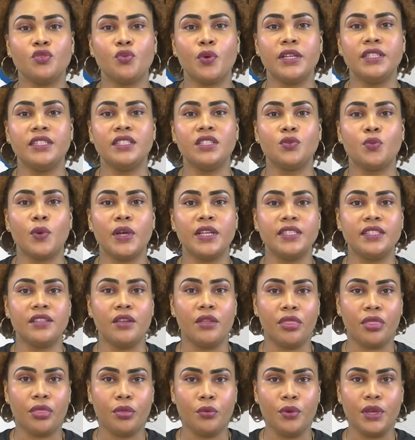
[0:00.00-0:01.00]

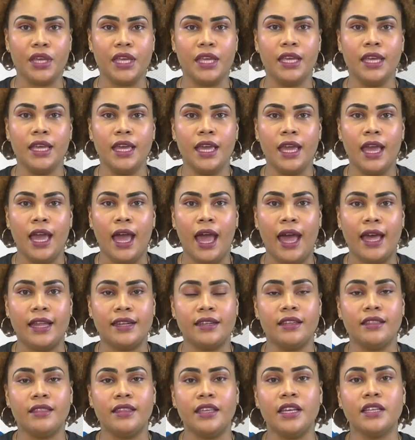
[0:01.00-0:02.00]
2023,
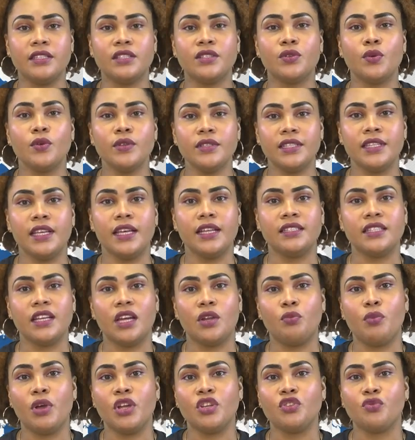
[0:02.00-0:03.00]
and the
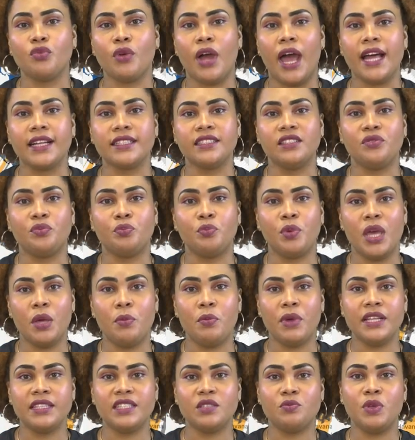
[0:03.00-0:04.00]
associated retroactive
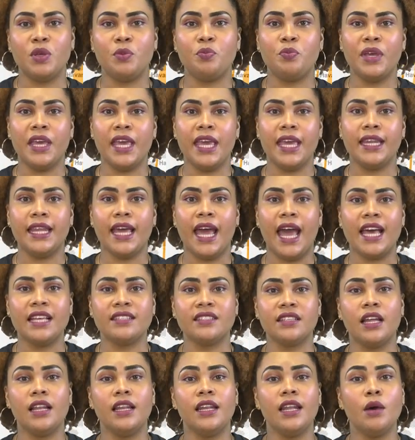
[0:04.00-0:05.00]
payments be paid as
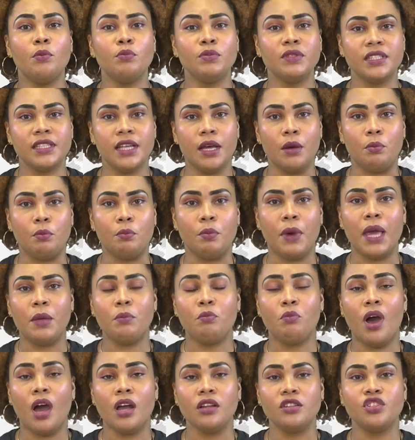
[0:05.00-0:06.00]
a lump sum by
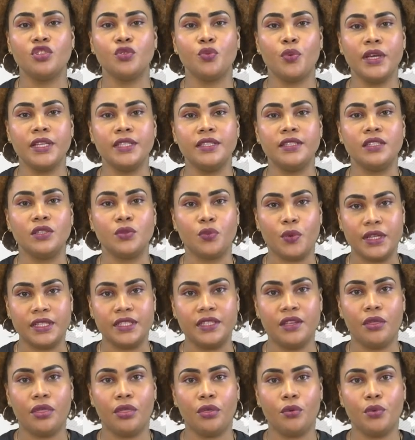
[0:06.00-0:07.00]
March
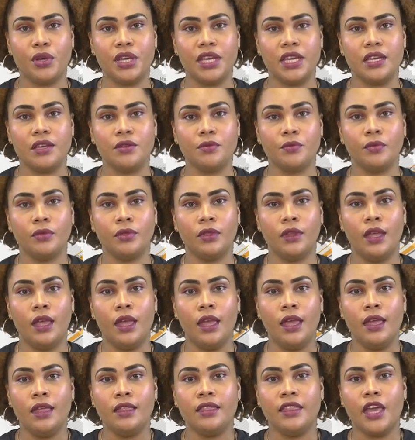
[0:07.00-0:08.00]
2023.
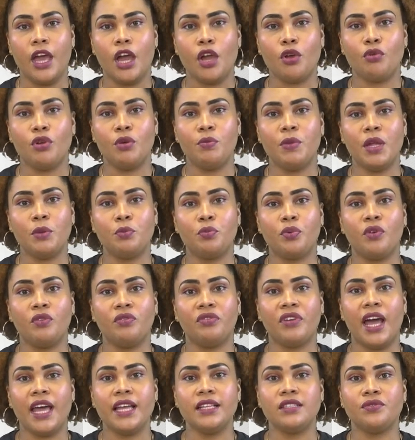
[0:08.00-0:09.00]
The agreement
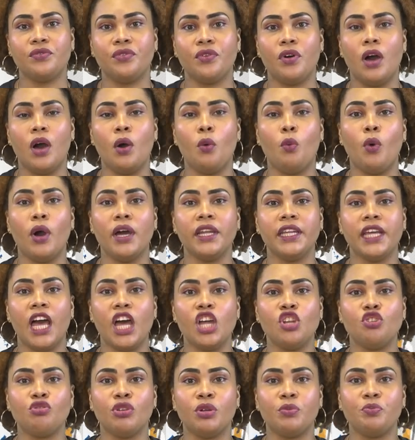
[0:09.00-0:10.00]
provides for a
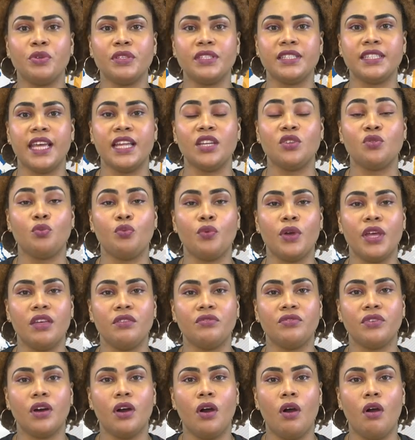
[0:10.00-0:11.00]
100%
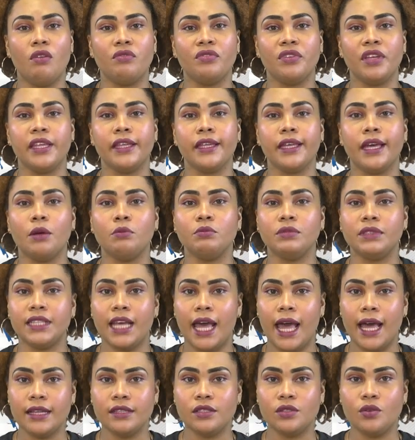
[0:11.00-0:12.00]
waiver of income
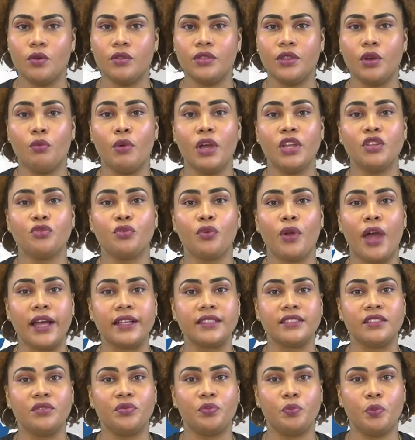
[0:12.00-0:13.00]
tax on the
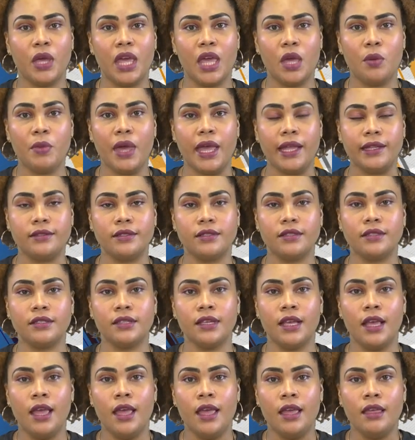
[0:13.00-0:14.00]
retroactive payments.
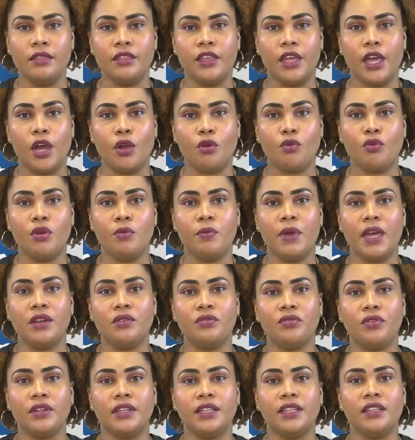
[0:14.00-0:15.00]
The agreement
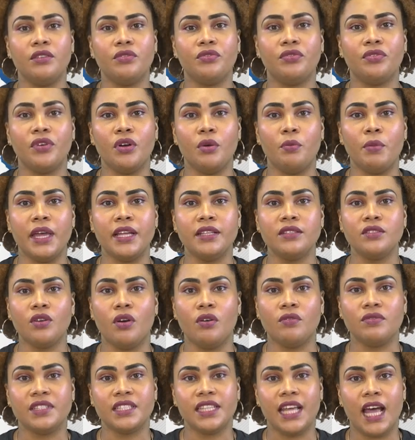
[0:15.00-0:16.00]
for the deferment
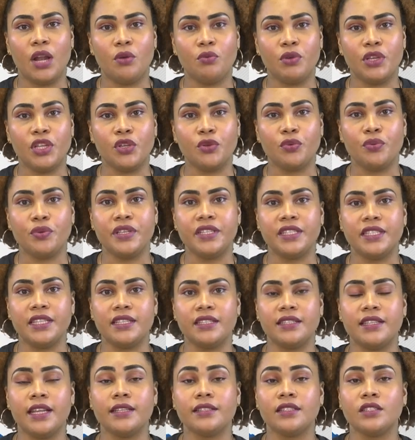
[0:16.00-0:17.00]
of salary increases
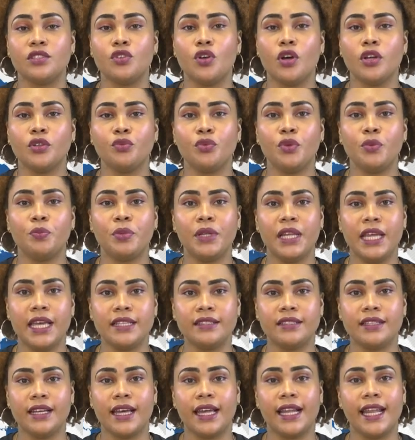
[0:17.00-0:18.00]
does not
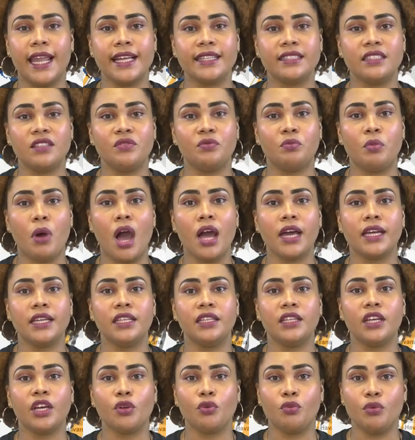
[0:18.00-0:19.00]
replace the collective
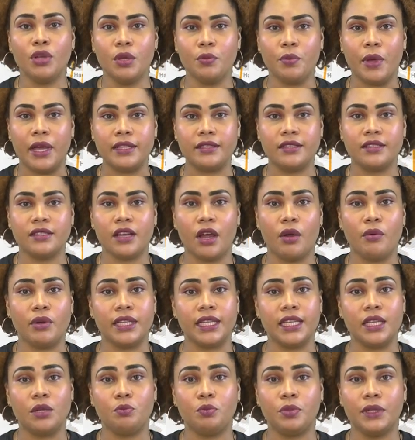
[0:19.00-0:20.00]
bargaining agreements
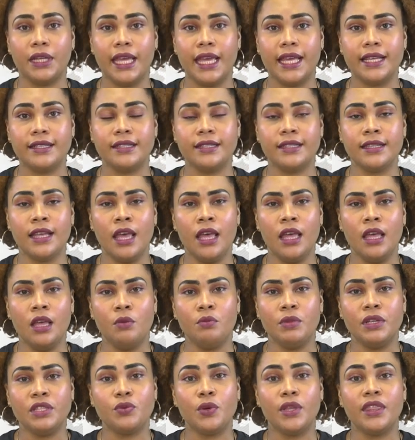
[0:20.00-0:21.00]
currently in place
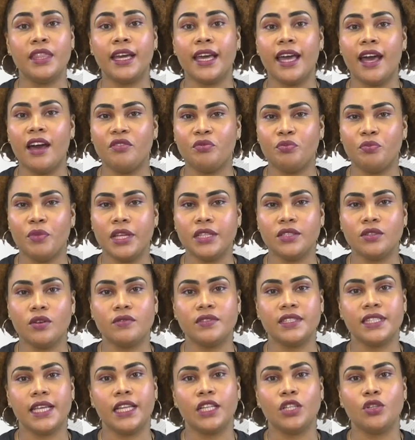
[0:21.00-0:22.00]
between the government of
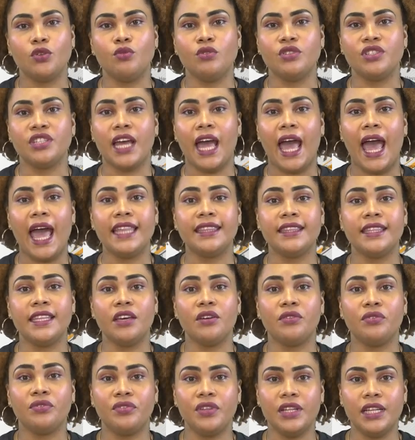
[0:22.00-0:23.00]
Saint Lucia and the
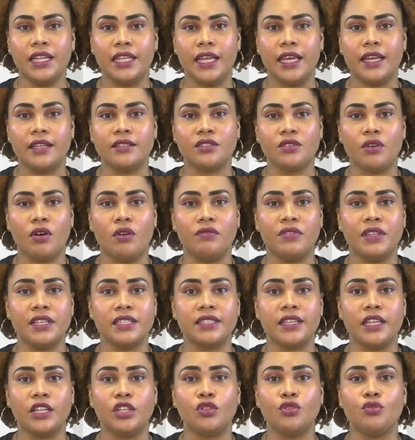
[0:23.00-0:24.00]
affiliates of the
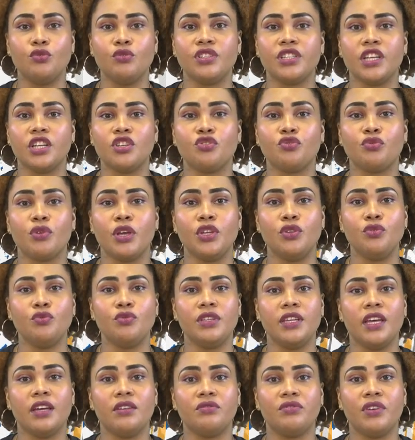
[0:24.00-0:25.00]
Saint Lucia Trade
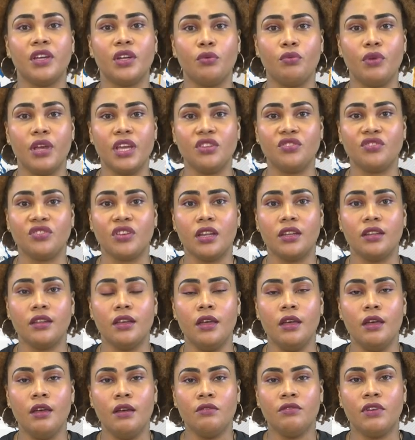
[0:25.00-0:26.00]
Union Federation
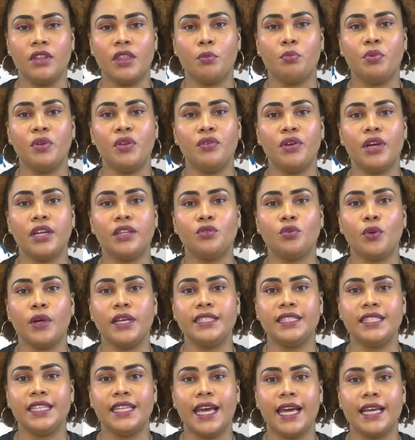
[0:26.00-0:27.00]
for the period
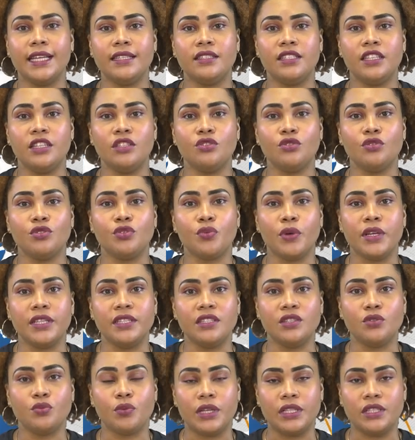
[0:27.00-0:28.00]
2019 to
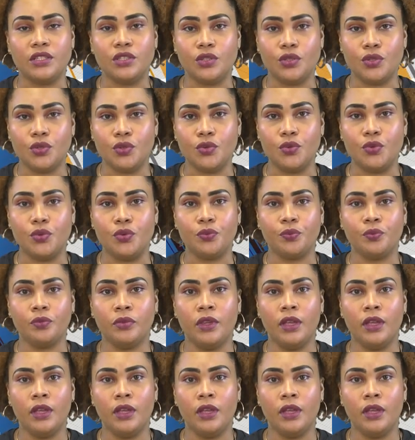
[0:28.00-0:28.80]
2022.